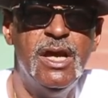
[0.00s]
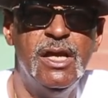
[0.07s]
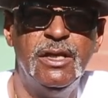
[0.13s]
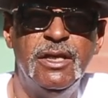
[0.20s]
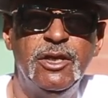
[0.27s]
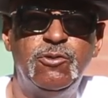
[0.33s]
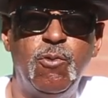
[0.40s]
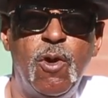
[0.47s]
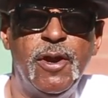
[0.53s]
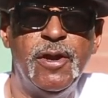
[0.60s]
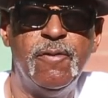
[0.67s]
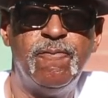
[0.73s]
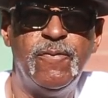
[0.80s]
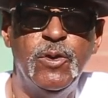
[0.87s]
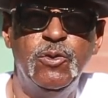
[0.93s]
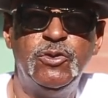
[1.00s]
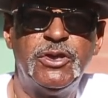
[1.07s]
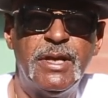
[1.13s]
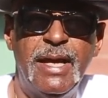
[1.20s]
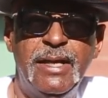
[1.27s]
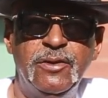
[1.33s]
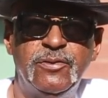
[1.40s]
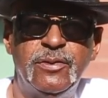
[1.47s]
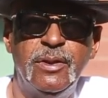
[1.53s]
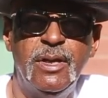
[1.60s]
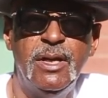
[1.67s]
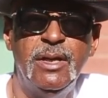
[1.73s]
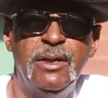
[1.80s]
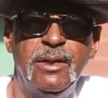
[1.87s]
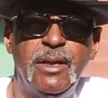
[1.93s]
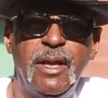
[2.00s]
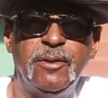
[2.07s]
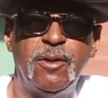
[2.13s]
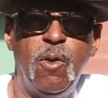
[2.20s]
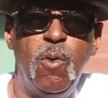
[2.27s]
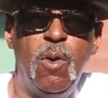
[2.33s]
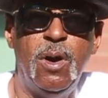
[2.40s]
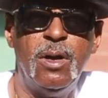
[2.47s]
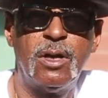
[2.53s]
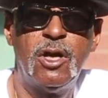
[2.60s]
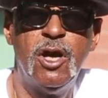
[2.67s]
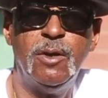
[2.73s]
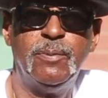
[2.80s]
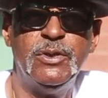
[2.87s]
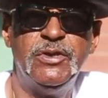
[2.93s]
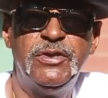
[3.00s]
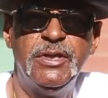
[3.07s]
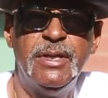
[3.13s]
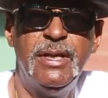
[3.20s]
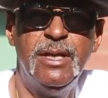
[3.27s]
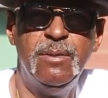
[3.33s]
Right. It's one of the few states that don't uh, compensate,